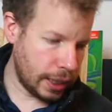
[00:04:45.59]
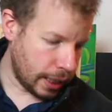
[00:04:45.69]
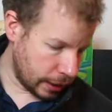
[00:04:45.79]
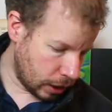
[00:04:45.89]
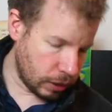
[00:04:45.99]

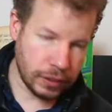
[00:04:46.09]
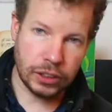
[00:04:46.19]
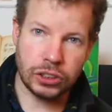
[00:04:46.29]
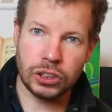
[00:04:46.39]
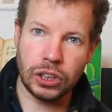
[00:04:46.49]
And then I've
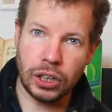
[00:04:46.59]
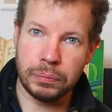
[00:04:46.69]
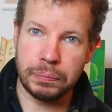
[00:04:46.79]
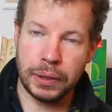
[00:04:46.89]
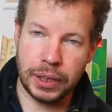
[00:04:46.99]
also
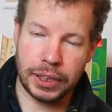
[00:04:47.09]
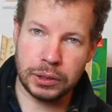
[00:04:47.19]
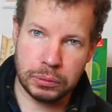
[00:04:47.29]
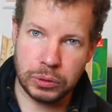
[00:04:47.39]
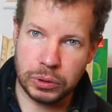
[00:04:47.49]
got a nice
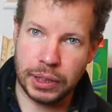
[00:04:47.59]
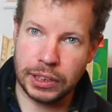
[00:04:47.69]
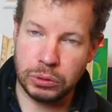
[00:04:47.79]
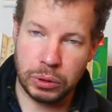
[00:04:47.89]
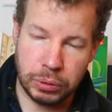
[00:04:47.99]

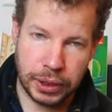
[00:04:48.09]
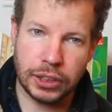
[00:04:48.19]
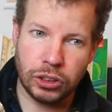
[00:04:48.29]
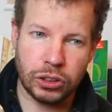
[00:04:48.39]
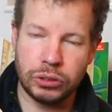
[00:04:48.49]
Dennis Wick one
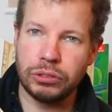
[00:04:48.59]
that's not going to